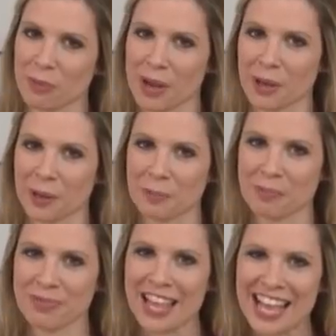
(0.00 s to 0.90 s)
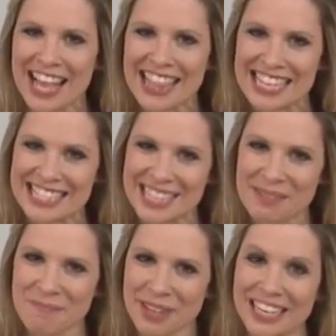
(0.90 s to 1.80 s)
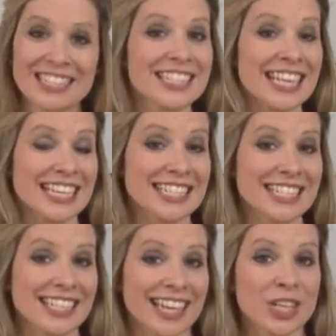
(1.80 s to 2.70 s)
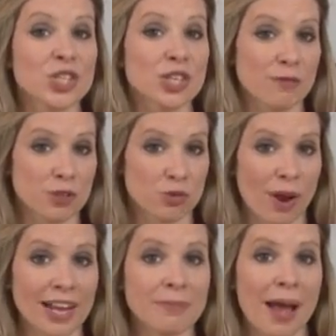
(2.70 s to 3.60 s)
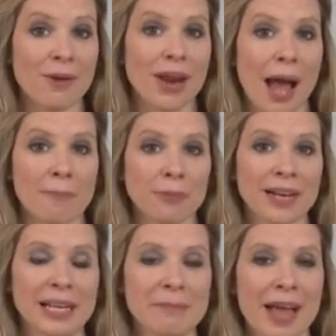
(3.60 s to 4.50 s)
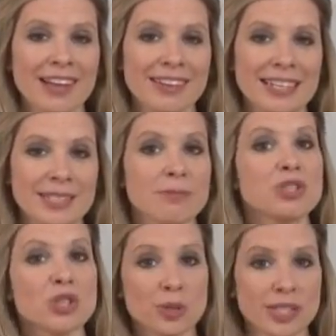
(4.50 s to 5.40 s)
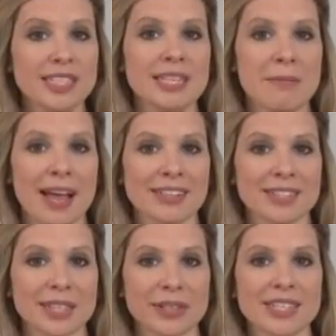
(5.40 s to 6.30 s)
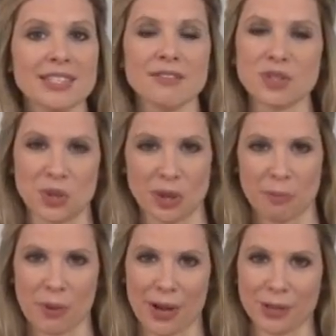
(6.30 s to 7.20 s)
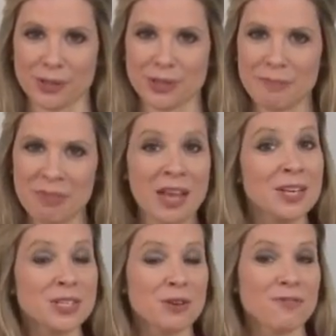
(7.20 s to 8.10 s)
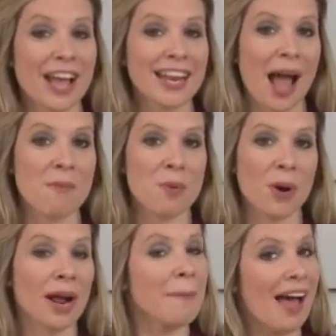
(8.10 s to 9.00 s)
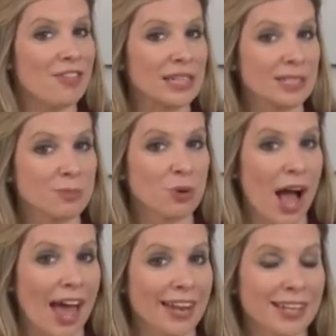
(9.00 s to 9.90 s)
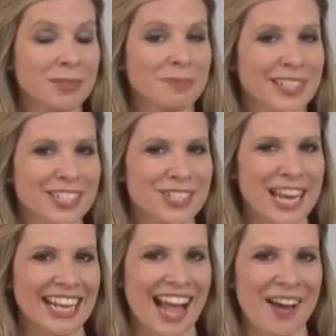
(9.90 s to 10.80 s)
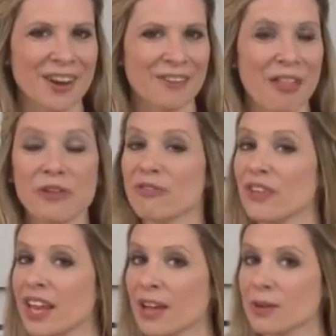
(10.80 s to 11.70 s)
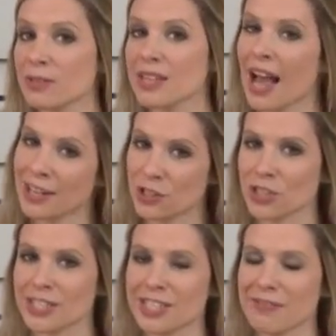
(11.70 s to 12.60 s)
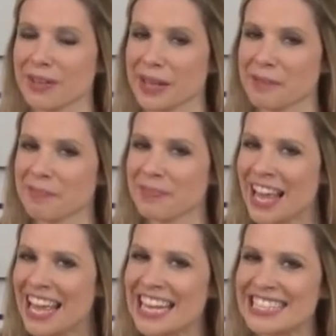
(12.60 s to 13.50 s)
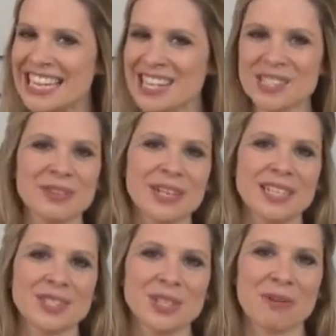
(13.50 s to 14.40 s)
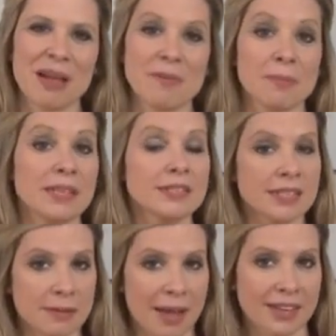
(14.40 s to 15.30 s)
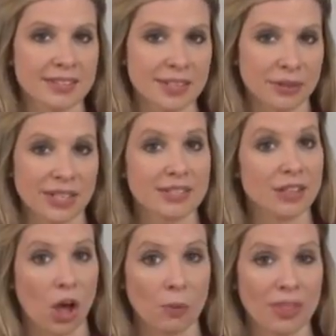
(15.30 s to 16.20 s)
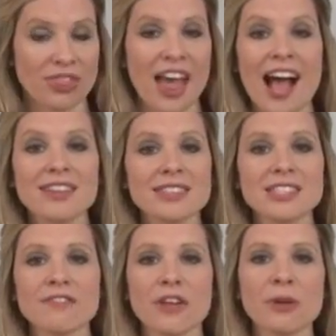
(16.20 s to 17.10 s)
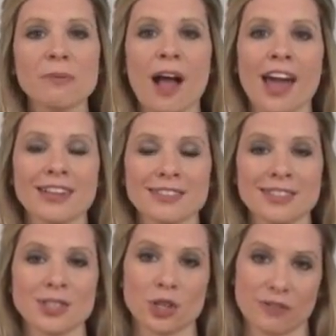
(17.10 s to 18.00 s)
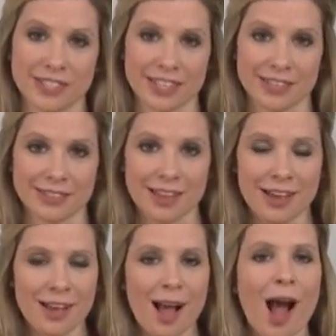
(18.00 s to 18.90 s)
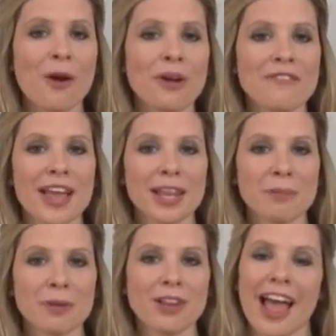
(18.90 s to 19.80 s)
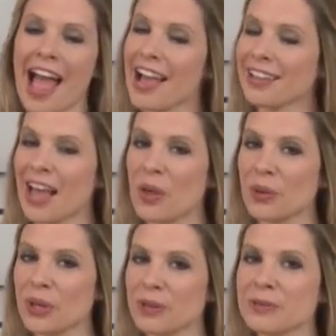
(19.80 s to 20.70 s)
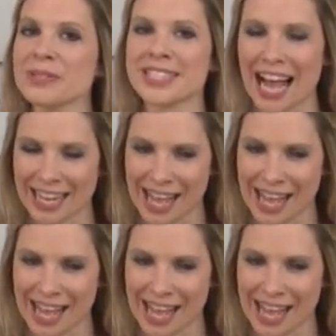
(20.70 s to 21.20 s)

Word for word: breaker. This completes the installation of the direct mount operating mechanism to the Tmax series of circuit breakers. To find out more about this product, please check out our other videos on G T V. Accessories to A B B's Tmax series, along with thousands of other products and services, are available at galco dot